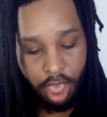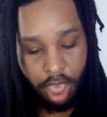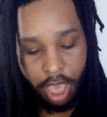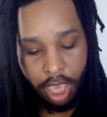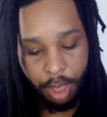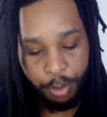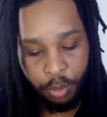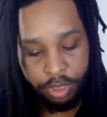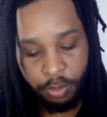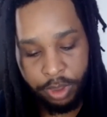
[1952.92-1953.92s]
Uh, but
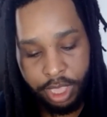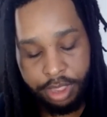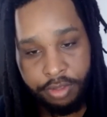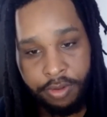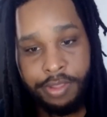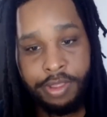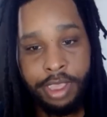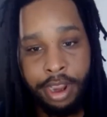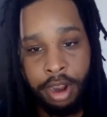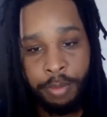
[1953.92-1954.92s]
when the Reconstruction
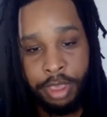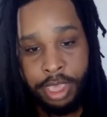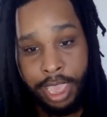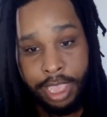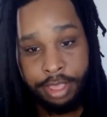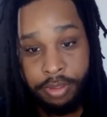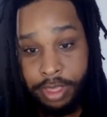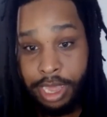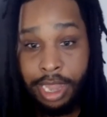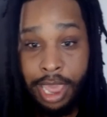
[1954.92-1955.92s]
era began to
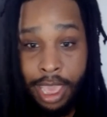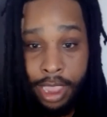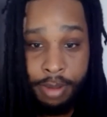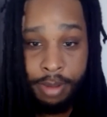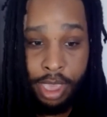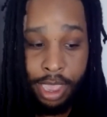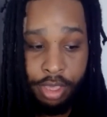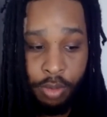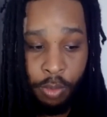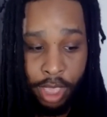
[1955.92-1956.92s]
decline and began
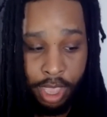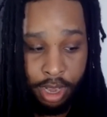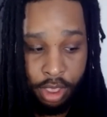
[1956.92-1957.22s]
to wane,